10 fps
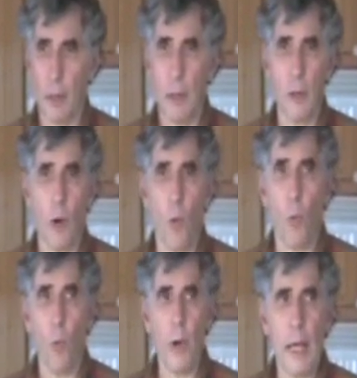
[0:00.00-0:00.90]
you
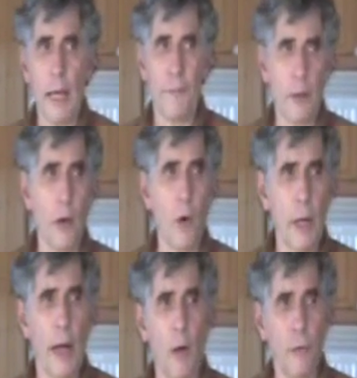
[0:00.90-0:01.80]
know, if you go to
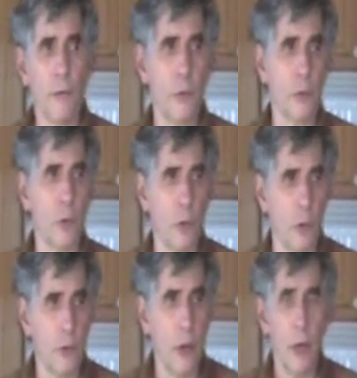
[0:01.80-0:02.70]
health food
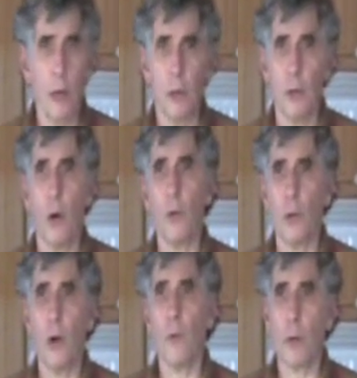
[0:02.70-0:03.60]
stores, you don't
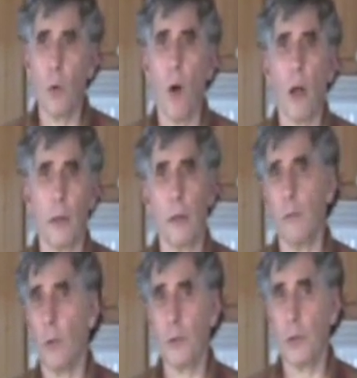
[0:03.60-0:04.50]
know the quality
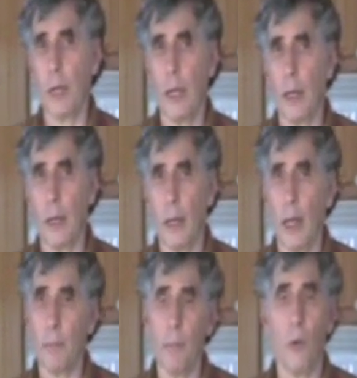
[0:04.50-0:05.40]
of what you're getting
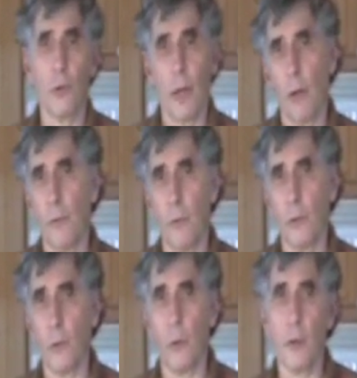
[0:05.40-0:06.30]
at most health food
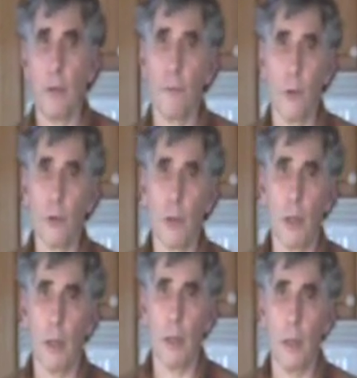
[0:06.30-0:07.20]
stores,
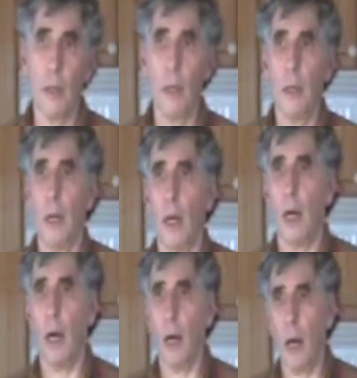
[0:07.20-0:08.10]
unfortunately.
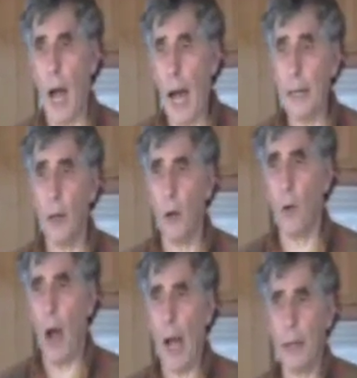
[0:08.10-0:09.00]
I
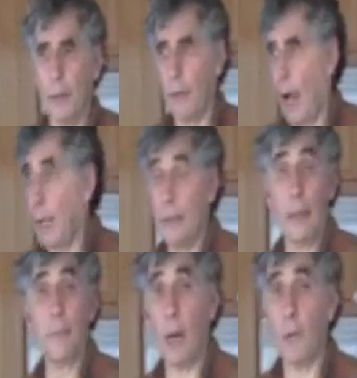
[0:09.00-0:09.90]
know, I
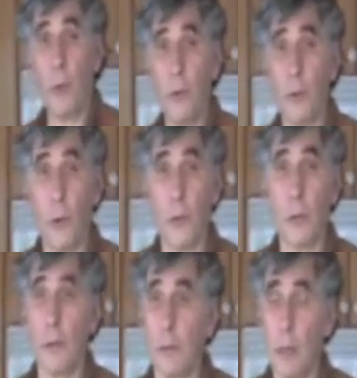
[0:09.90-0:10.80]
did my research,
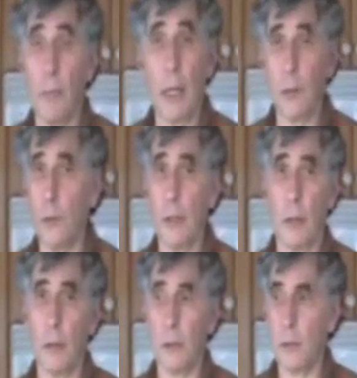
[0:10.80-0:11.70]
I've done my due
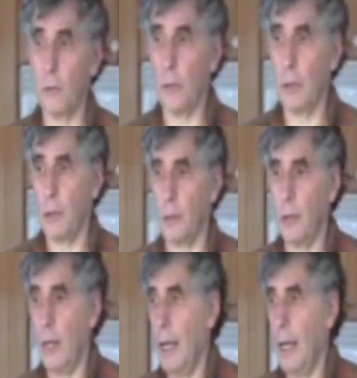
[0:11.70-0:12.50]
diligence with this,